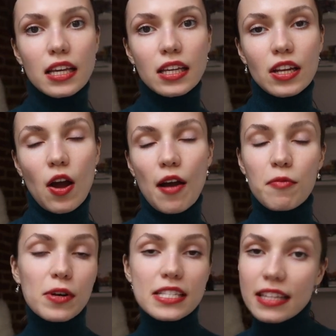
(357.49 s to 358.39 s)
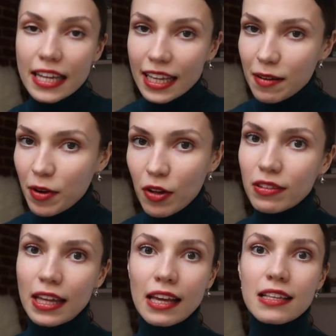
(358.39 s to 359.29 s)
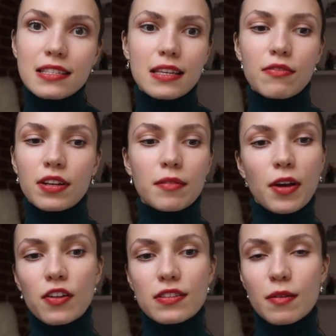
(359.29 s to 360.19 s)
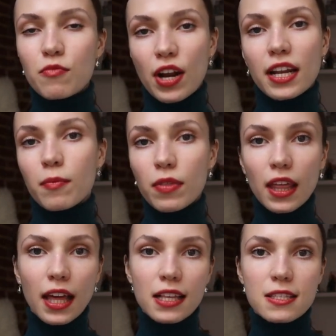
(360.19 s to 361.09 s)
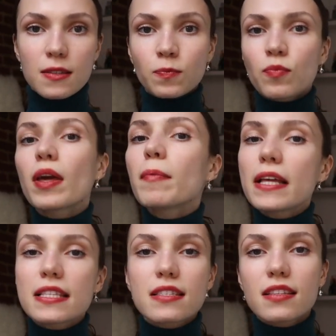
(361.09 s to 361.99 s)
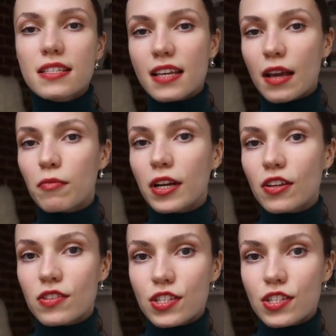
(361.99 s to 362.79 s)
You know, I was thinking about things, even about some random things. Maybe it's the same when you